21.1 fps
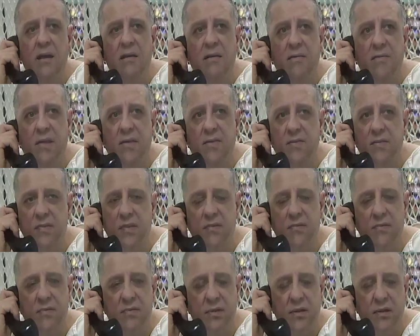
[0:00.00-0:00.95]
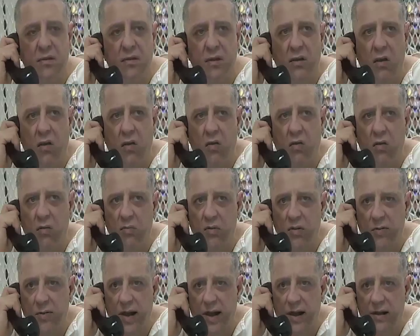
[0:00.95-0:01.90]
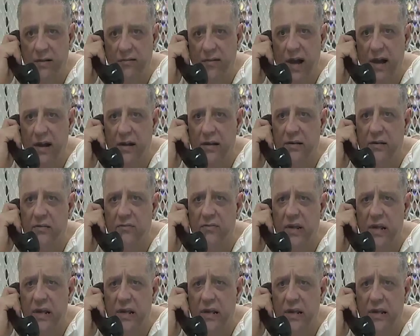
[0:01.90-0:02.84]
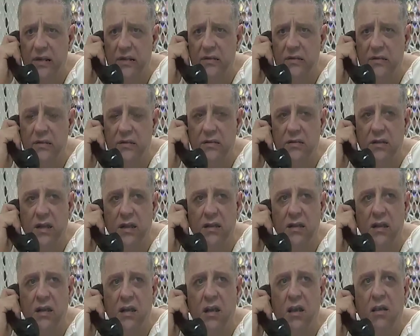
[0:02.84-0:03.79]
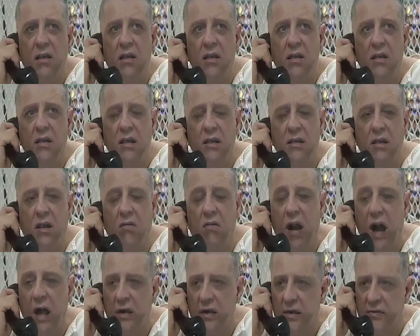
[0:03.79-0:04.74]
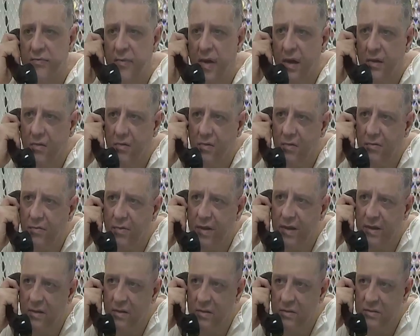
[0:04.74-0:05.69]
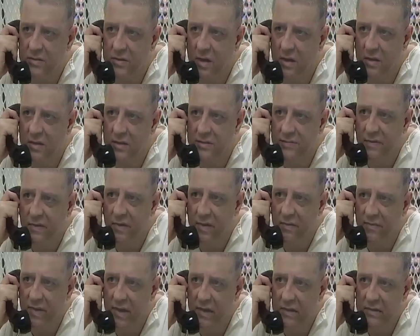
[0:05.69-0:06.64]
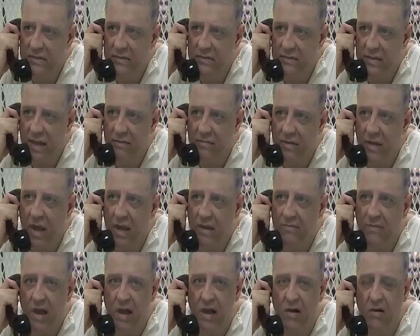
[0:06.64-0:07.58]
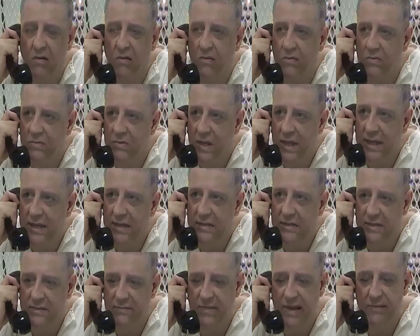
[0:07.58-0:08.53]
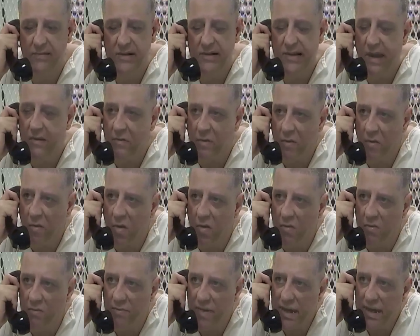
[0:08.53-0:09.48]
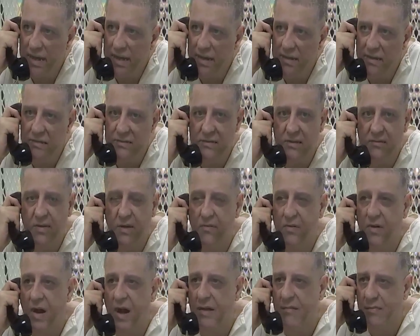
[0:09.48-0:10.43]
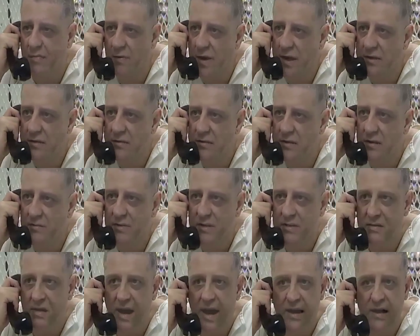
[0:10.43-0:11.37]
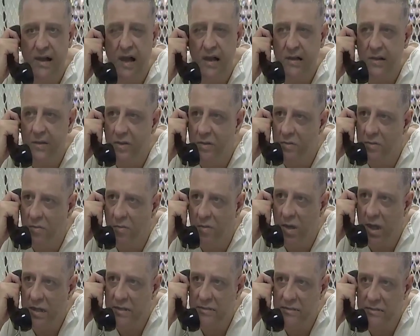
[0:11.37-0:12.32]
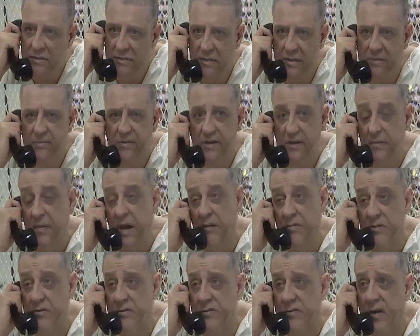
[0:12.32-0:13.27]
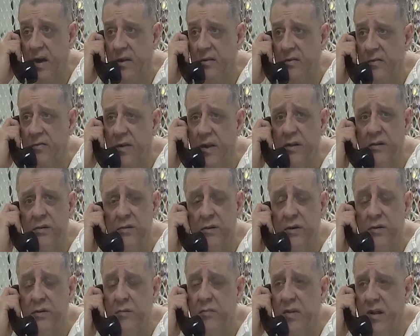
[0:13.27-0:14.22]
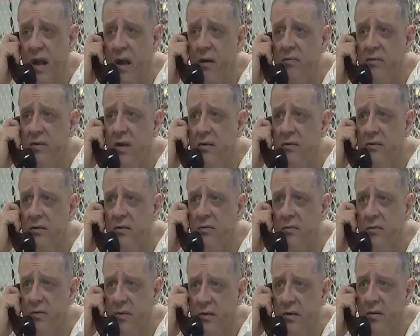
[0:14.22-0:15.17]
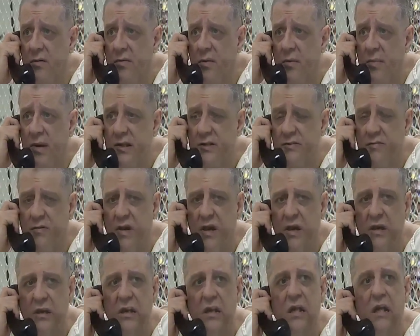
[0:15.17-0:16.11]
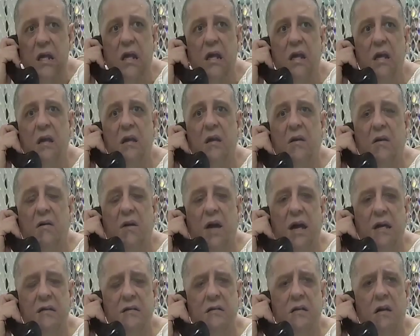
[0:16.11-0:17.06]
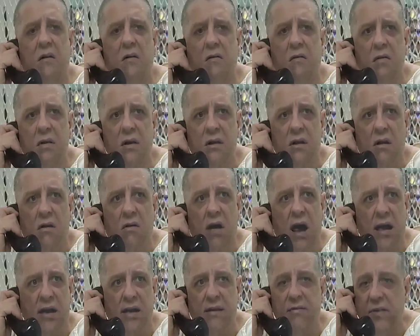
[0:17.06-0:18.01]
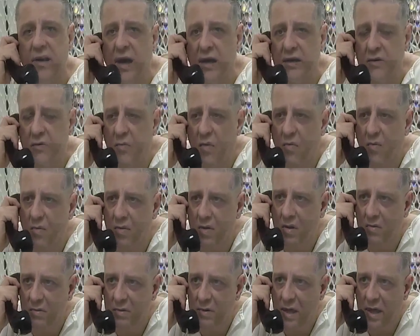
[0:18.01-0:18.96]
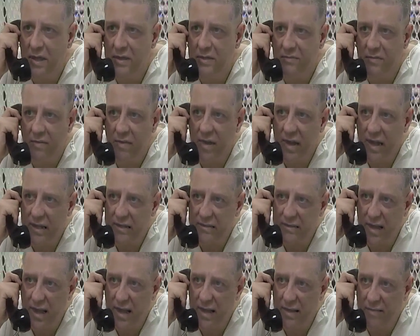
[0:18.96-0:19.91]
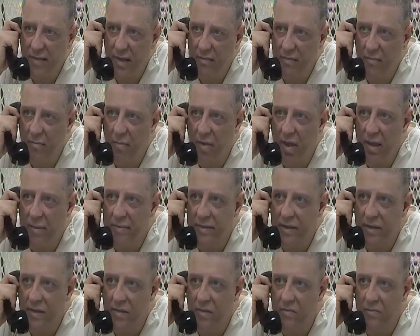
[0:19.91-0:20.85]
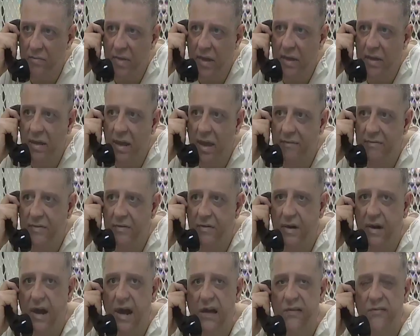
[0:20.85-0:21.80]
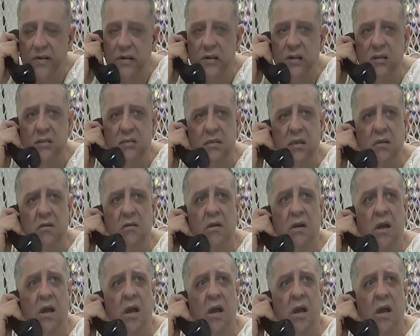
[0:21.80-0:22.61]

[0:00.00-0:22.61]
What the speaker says: the horrible thing about it to me is that, I love my girlfriend and her sons very much. They were like my own kids to me, but they were grown men, and so they were like friends to me, so I had like a dual relationship with them. I was a father figure to them, but I was also, their best friend. And so, I never got to mourn over that. The very next day, they were blaming it on me after it happened, and so,